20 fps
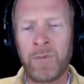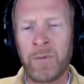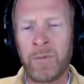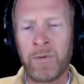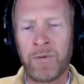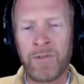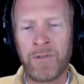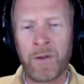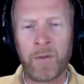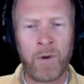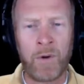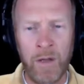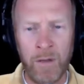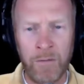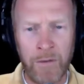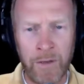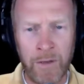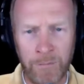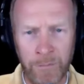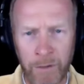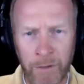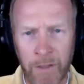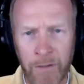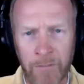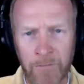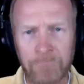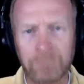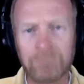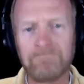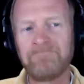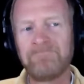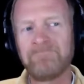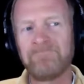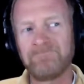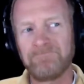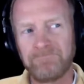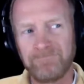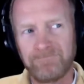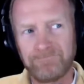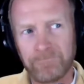People say we're living in freedom.
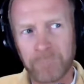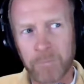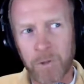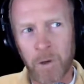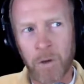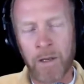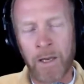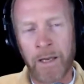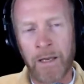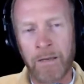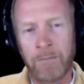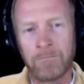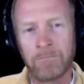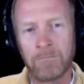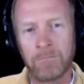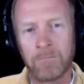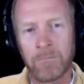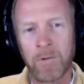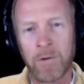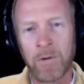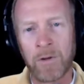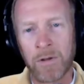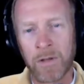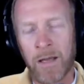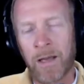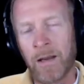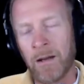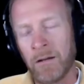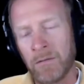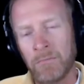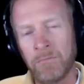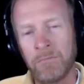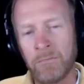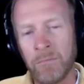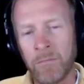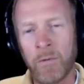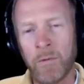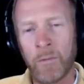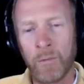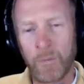Okay.
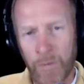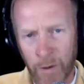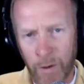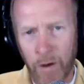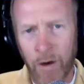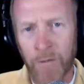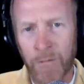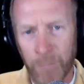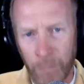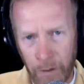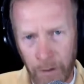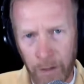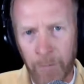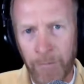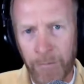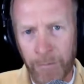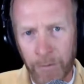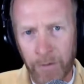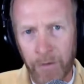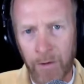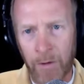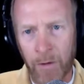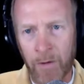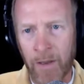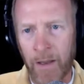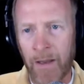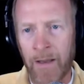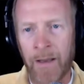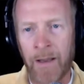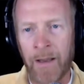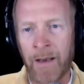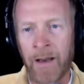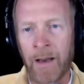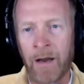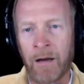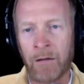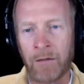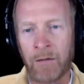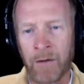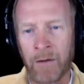There are freedoms. Okay. And
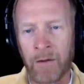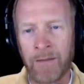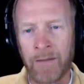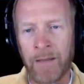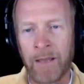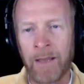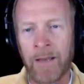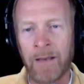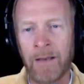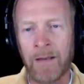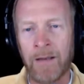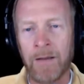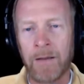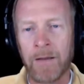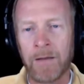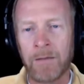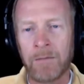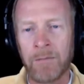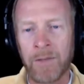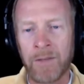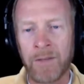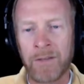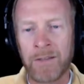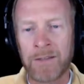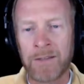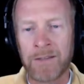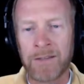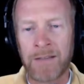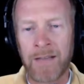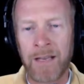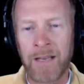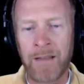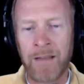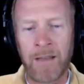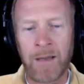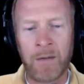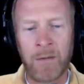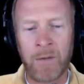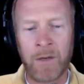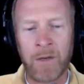I'll grant that. But to say
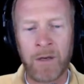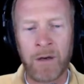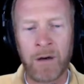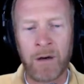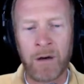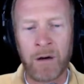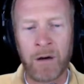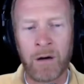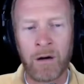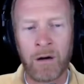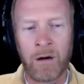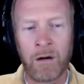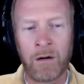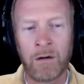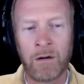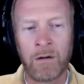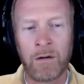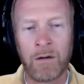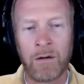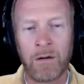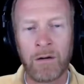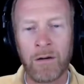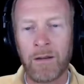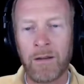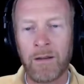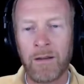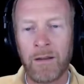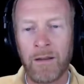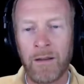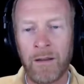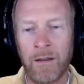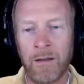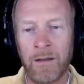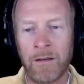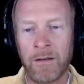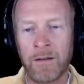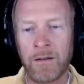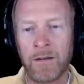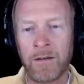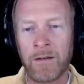that we are
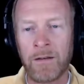in